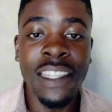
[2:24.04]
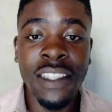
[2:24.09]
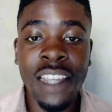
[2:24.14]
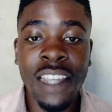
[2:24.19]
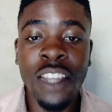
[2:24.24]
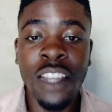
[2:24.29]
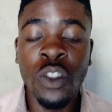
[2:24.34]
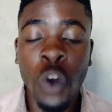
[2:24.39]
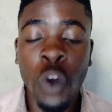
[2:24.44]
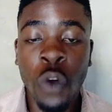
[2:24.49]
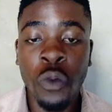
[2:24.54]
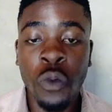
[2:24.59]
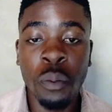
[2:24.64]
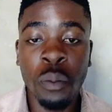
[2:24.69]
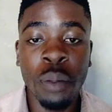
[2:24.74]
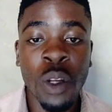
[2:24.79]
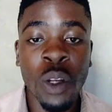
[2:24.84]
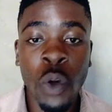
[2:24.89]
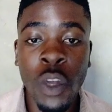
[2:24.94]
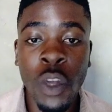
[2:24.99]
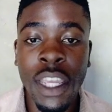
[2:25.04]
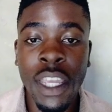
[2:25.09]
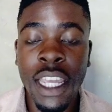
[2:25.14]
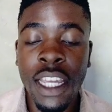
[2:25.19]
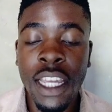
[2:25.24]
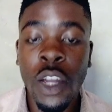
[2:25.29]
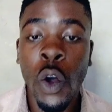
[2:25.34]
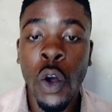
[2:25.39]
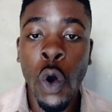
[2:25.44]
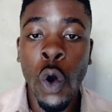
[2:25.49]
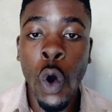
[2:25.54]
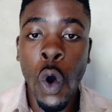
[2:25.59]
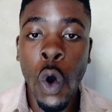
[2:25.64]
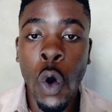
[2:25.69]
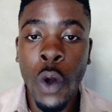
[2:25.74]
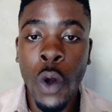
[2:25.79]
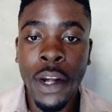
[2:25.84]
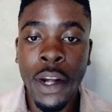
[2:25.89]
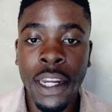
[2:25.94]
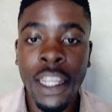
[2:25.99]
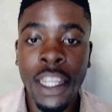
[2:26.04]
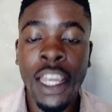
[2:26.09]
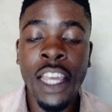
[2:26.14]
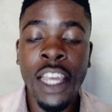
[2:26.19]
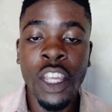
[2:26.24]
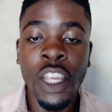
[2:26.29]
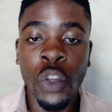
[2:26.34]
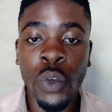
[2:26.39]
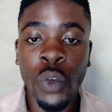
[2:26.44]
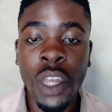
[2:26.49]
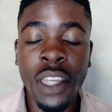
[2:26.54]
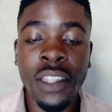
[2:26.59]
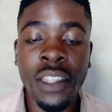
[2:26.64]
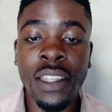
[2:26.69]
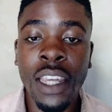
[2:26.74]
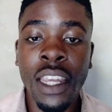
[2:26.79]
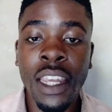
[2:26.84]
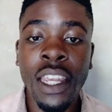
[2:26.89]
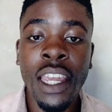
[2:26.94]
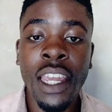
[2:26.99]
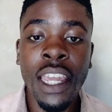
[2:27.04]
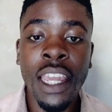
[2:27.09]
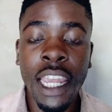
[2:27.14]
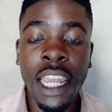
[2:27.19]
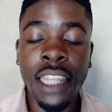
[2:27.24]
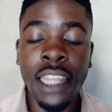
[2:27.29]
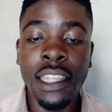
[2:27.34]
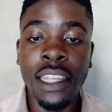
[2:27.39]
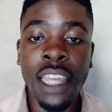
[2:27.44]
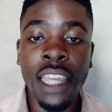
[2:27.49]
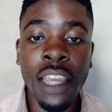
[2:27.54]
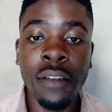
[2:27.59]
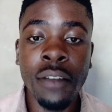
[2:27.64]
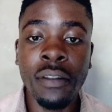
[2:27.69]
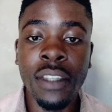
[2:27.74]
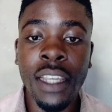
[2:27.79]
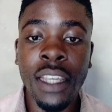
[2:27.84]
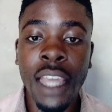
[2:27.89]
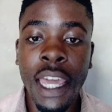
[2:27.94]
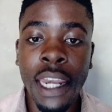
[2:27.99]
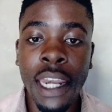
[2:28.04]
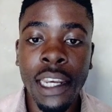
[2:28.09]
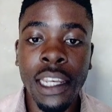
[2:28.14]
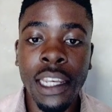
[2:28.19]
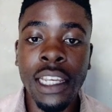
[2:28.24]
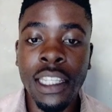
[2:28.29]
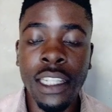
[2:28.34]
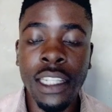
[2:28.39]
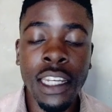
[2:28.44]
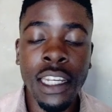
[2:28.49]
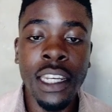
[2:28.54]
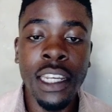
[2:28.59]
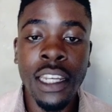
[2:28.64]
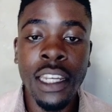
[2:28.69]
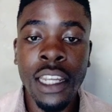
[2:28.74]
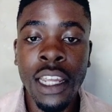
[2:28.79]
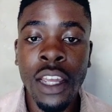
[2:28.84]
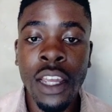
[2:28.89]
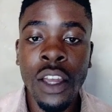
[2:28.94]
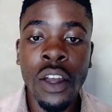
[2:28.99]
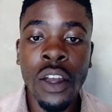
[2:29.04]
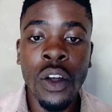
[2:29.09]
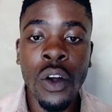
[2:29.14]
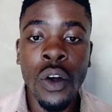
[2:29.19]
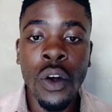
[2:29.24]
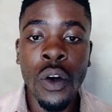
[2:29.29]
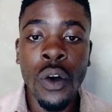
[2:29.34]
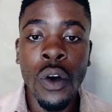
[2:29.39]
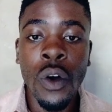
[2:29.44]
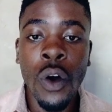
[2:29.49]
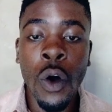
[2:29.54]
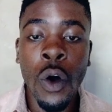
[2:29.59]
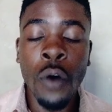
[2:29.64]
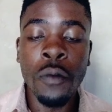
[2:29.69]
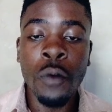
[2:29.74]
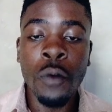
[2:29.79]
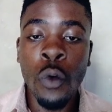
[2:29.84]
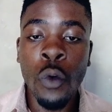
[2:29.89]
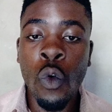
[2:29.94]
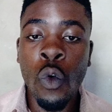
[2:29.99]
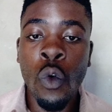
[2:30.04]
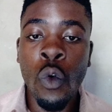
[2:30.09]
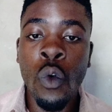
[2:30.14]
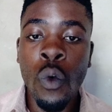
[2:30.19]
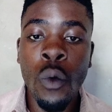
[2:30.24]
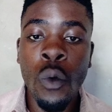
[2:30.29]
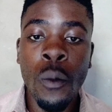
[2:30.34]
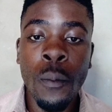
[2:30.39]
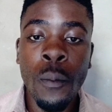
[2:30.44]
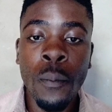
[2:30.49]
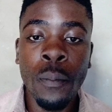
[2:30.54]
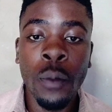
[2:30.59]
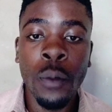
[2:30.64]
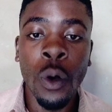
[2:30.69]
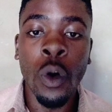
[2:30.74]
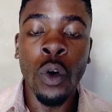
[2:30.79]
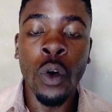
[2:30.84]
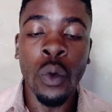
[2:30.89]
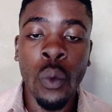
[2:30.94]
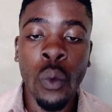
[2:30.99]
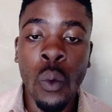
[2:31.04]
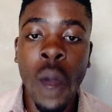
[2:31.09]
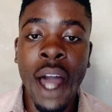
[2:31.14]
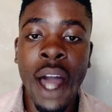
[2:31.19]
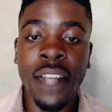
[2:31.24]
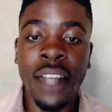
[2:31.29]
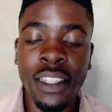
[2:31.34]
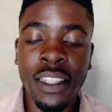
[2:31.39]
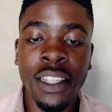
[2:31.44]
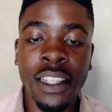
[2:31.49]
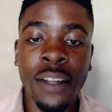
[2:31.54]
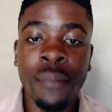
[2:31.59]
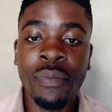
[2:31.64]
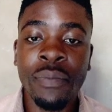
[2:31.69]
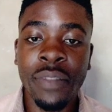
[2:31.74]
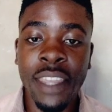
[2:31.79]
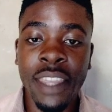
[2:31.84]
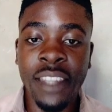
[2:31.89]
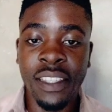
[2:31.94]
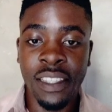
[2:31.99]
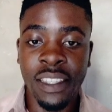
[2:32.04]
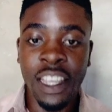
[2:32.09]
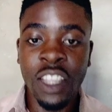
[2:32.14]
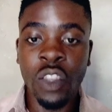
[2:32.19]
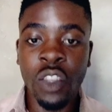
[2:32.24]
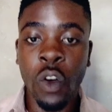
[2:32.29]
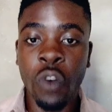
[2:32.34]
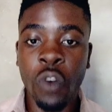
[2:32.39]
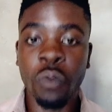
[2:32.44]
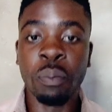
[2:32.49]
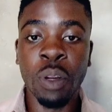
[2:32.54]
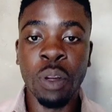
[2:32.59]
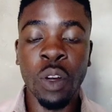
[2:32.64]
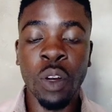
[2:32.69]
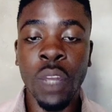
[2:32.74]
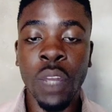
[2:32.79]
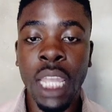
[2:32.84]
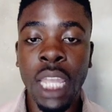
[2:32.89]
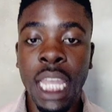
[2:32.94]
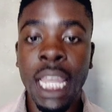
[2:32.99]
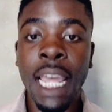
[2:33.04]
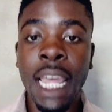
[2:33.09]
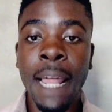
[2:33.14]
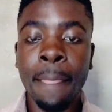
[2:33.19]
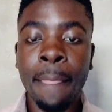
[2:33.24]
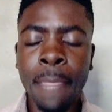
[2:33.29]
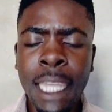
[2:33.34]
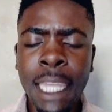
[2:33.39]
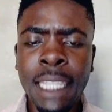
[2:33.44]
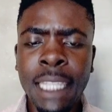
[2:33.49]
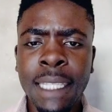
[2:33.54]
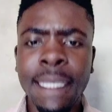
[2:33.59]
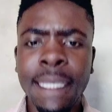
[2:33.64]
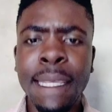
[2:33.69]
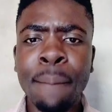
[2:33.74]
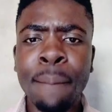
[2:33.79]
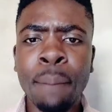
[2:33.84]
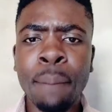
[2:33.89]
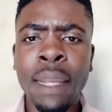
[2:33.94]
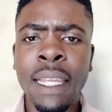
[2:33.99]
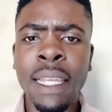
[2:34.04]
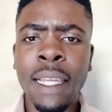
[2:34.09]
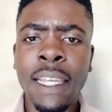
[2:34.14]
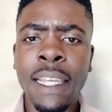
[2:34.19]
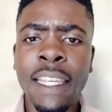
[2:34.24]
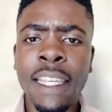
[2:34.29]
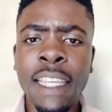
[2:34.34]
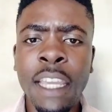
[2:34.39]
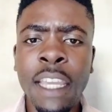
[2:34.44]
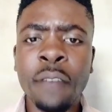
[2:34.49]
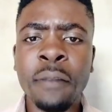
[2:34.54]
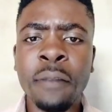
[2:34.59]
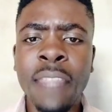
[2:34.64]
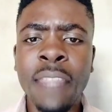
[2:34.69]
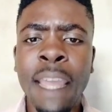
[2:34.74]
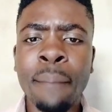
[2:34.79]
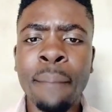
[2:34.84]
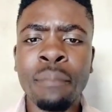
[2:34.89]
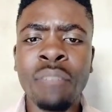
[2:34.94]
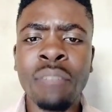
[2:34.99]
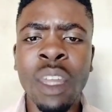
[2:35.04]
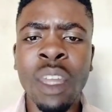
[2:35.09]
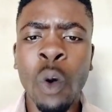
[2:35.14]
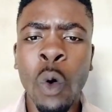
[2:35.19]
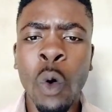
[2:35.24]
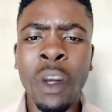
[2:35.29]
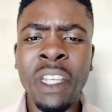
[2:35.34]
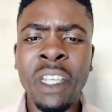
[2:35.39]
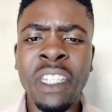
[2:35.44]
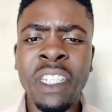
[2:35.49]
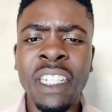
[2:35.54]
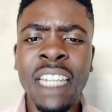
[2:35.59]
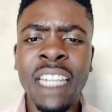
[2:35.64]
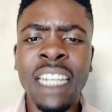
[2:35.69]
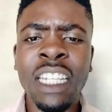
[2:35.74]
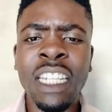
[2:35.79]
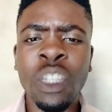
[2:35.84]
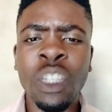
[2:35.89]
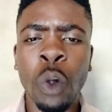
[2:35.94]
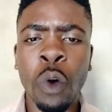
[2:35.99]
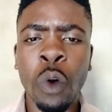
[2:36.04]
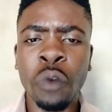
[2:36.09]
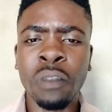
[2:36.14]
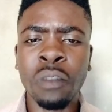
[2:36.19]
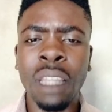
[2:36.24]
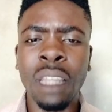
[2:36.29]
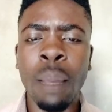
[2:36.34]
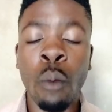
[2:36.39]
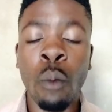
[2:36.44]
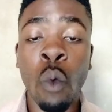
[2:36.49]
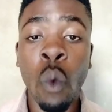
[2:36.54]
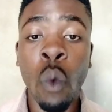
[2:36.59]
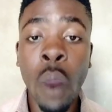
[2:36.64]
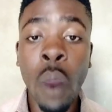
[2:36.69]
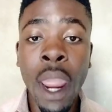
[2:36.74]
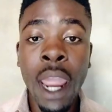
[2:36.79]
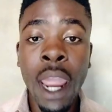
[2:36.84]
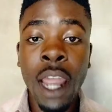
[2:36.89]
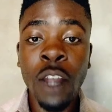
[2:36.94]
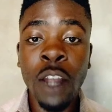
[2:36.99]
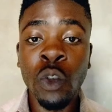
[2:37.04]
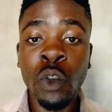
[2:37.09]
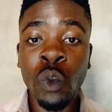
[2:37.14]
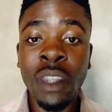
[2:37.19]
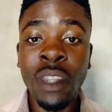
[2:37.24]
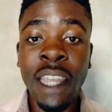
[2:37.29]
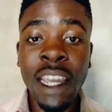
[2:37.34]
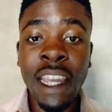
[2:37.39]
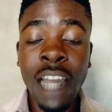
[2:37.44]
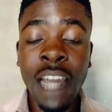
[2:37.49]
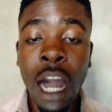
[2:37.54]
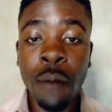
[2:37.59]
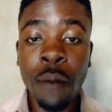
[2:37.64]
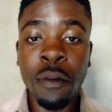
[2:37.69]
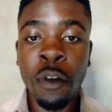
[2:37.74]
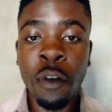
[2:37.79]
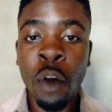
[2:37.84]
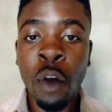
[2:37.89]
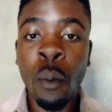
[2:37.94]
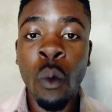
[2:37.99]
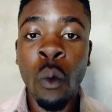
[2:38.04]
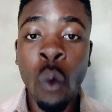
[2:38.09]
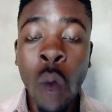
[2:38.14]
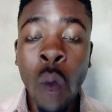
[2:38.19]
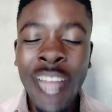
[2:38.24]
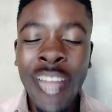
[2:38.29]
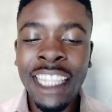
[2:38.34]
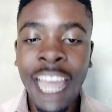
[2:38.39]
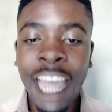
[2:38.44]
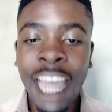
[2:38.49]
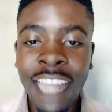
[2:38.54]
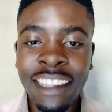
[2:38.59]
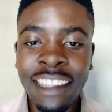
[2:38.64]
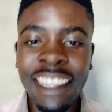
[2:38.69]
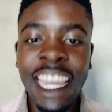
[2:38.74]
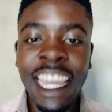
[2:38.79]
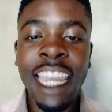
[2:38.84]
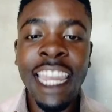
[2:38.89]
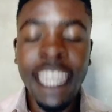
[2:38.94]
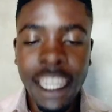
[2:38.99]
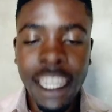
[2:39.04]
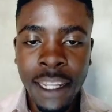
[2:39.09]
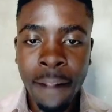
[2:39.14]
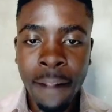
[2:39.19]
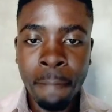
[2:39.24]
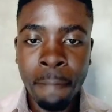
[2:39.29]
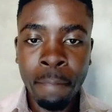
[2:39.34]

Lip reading: the sense of belonging, or you can say it gives a religion of who or what the sense of belonging. It simply gives them the originality of them. Where do they come from? What are they?